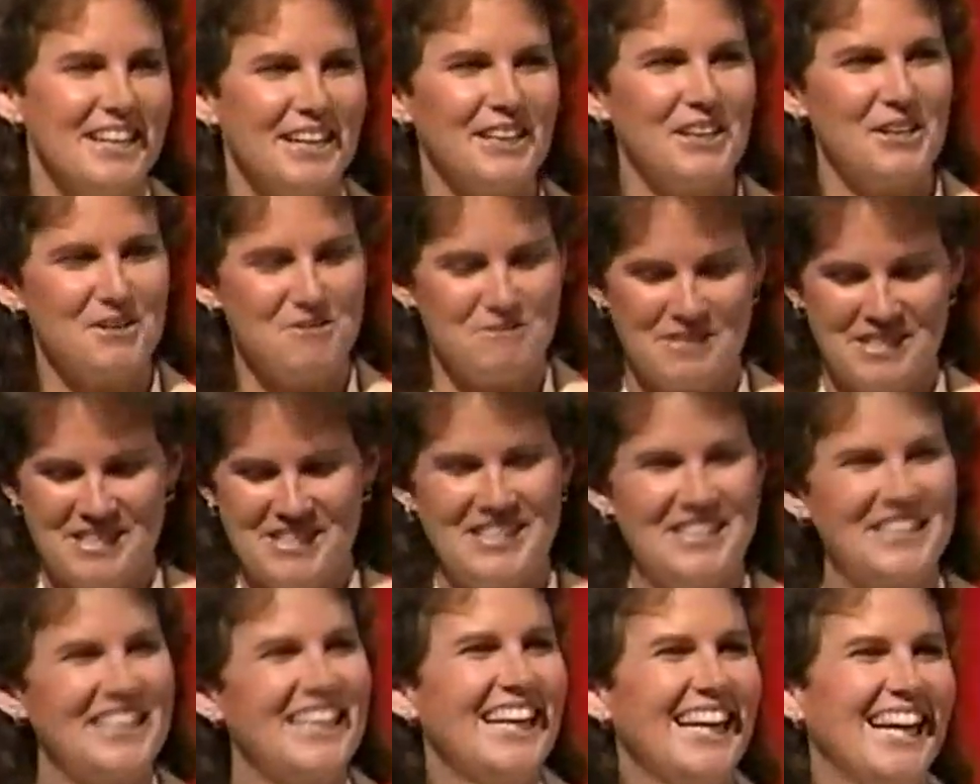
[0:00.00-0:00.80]
Hello,
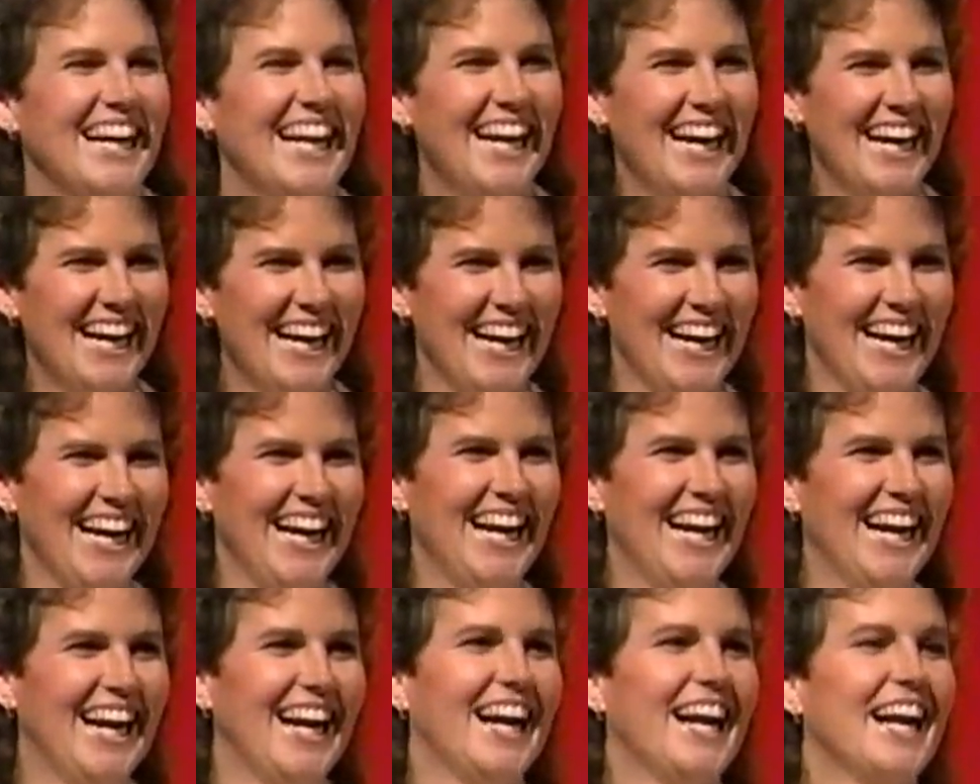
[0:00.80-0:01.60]
Peter. Good to have you with
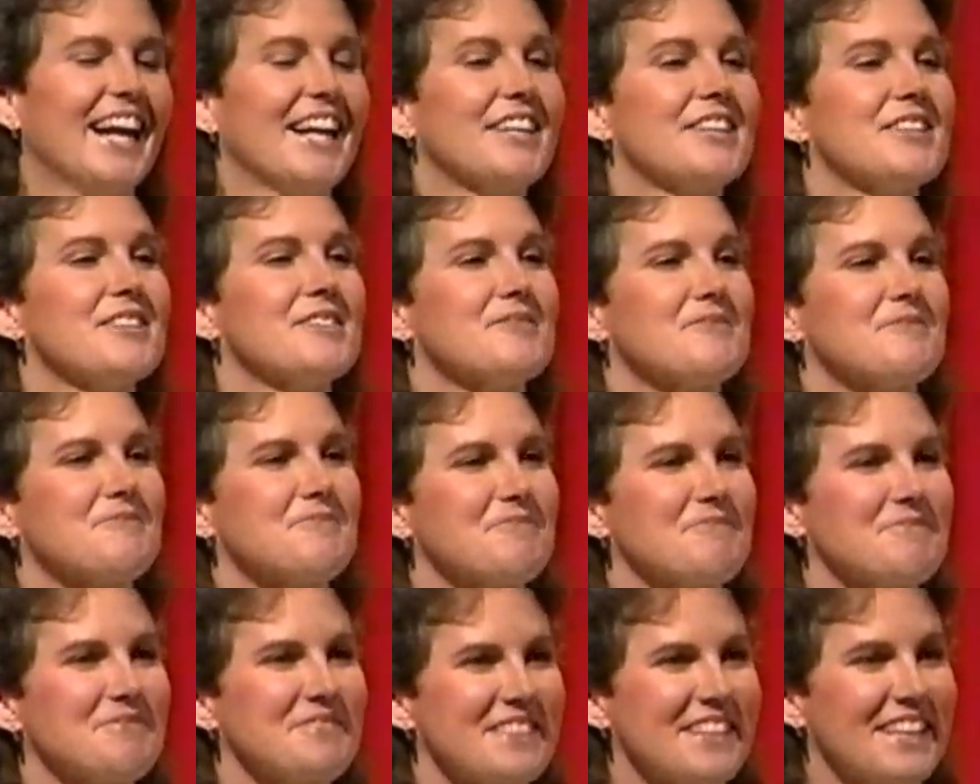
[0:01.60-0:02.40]
us.
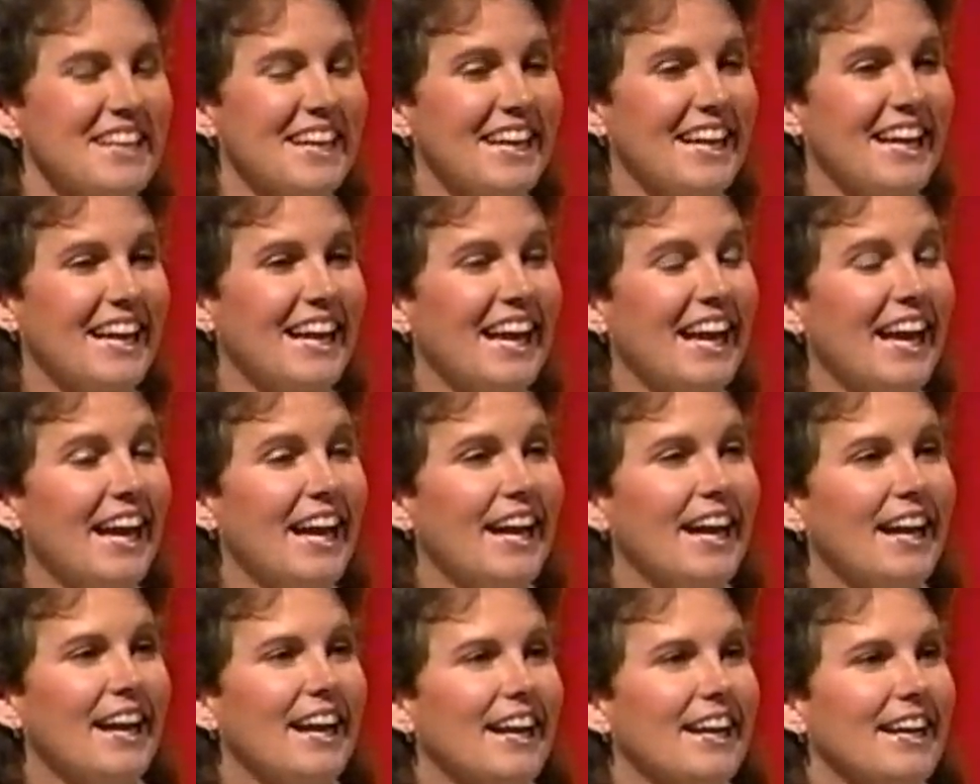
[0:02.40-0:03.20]
Now,
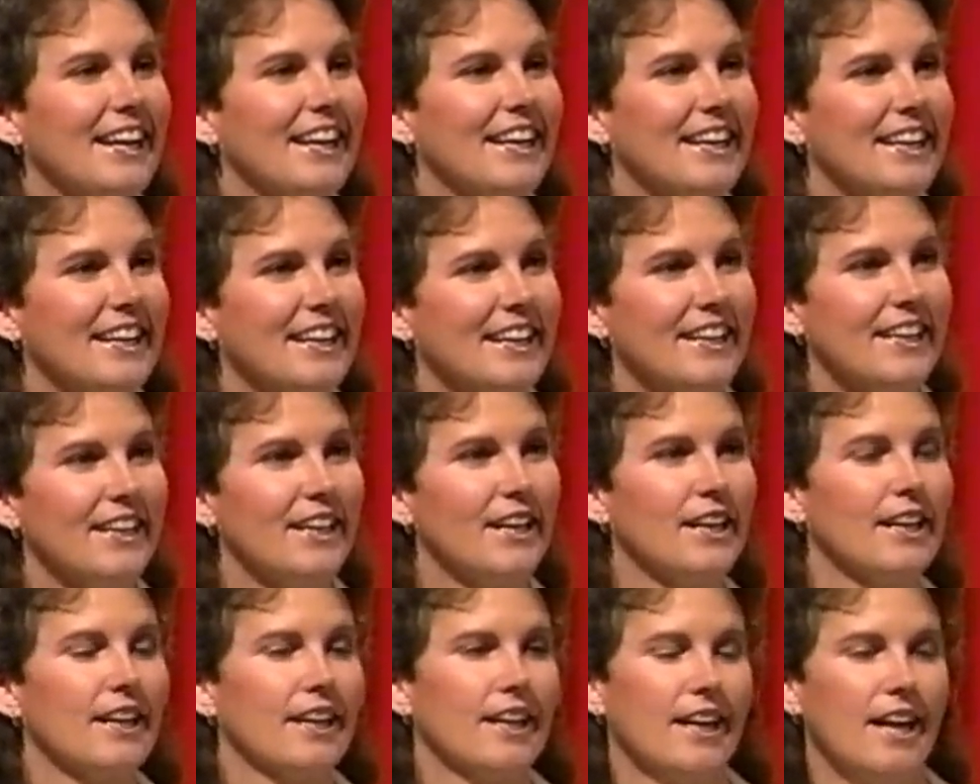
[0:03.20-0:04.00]
Kathy, where are you from?
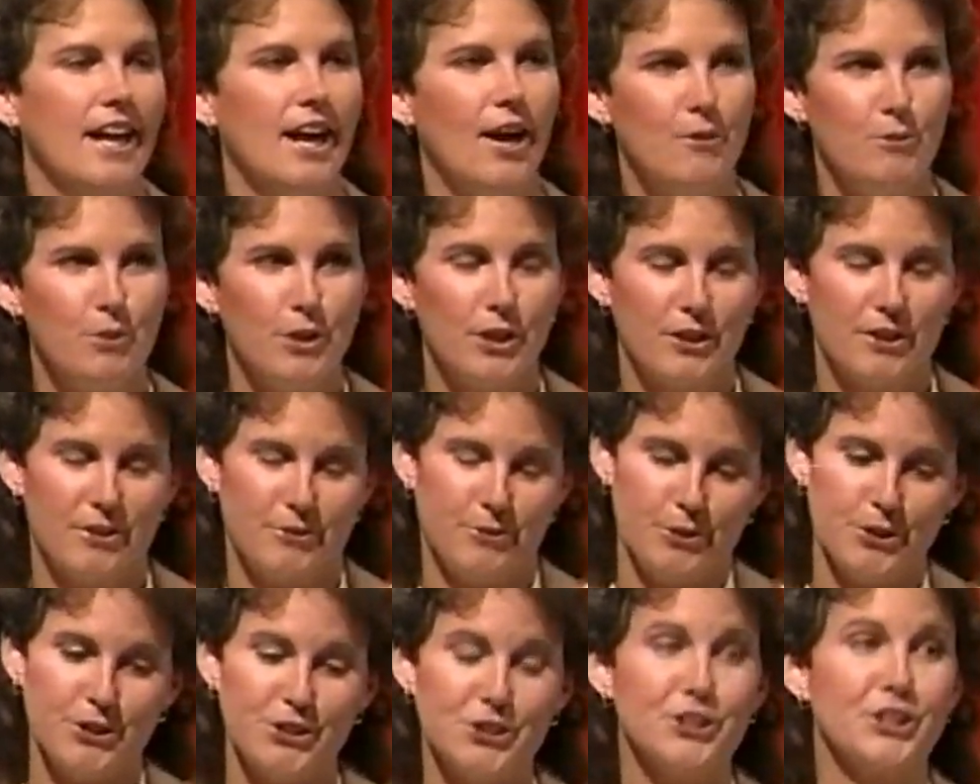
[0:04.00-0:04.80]
Well,
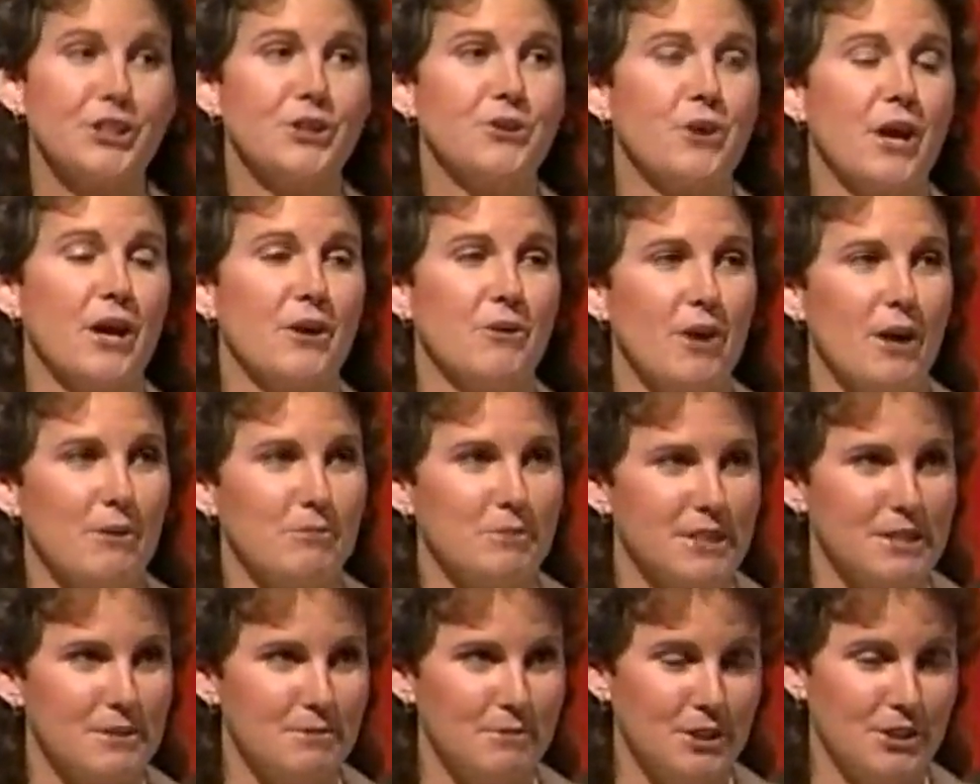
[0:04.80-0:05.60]
originally Grand
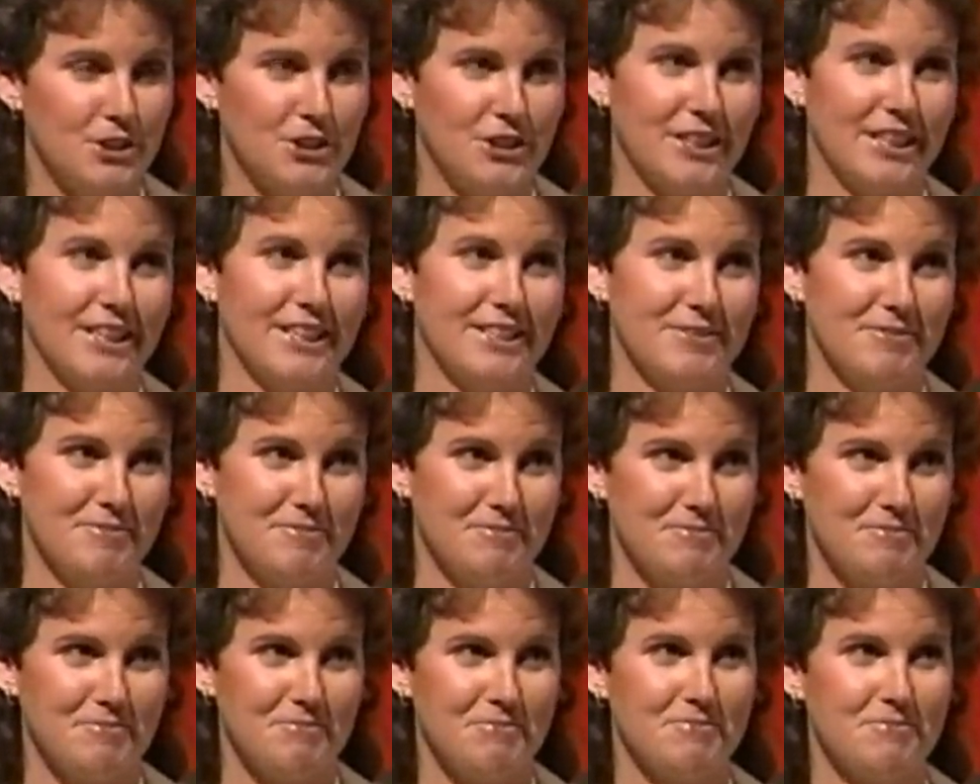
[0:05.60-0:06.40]
Rapids, Michigan.
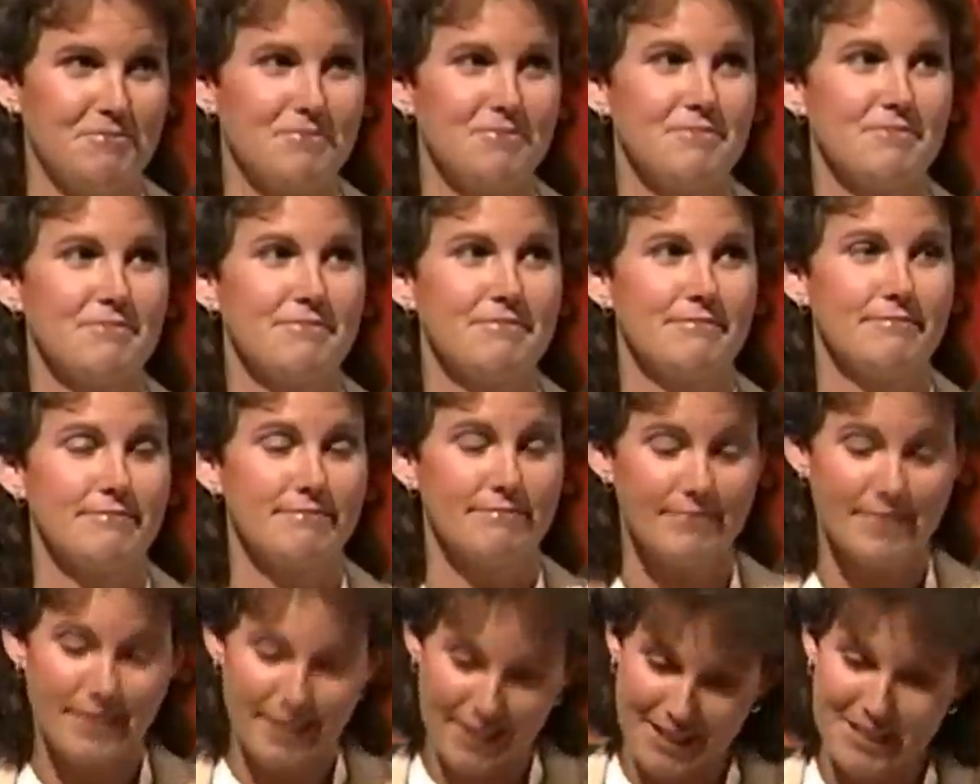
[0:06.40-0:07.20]
That's a long
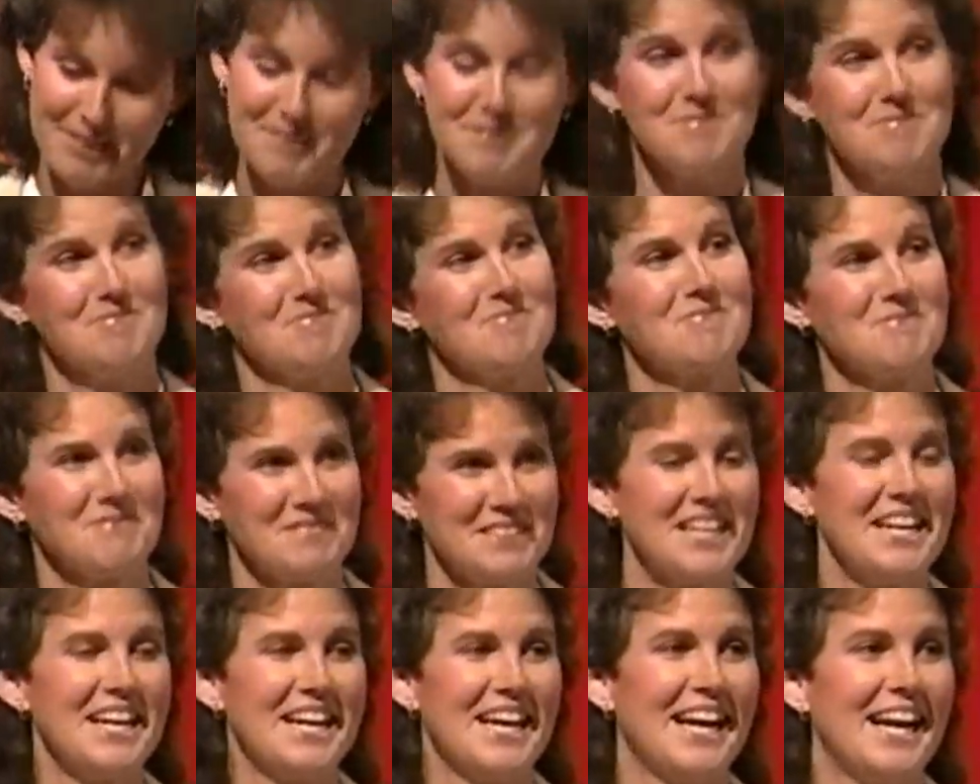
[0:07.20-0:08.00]
way. Yeah.
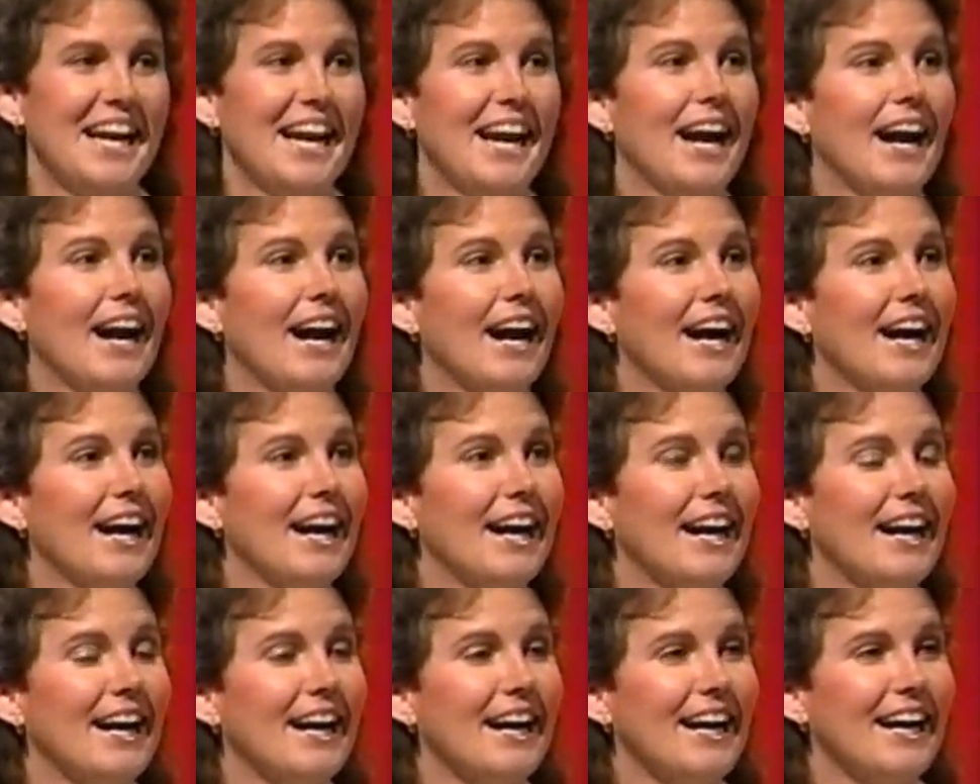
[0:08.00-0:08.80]
Now, you, you
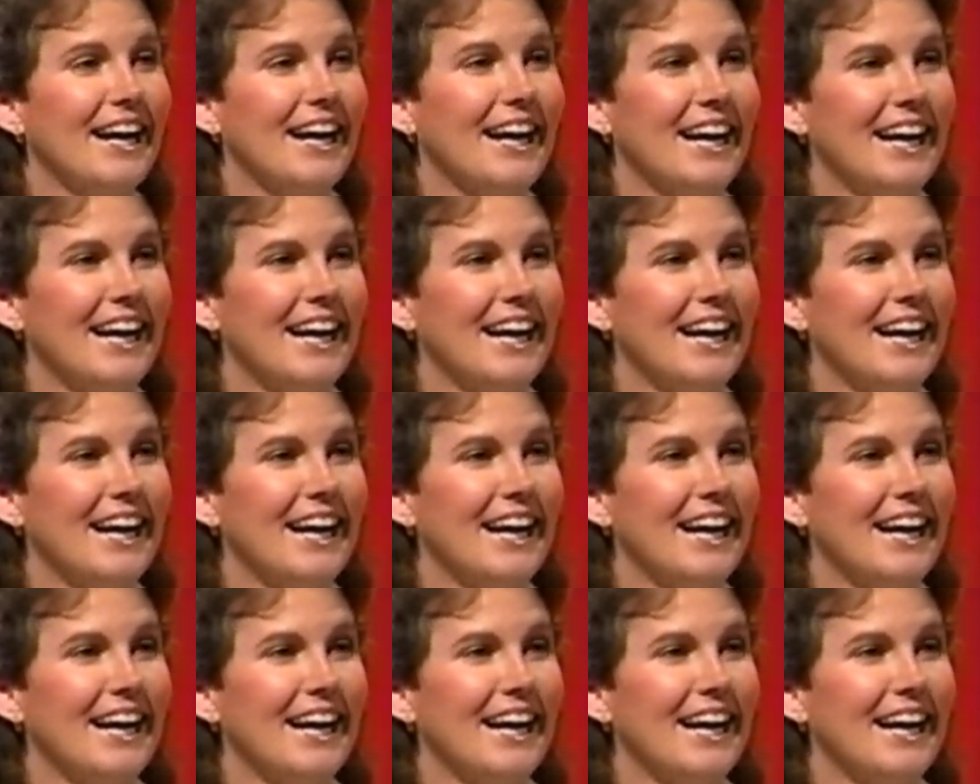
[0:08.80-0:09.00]
uh,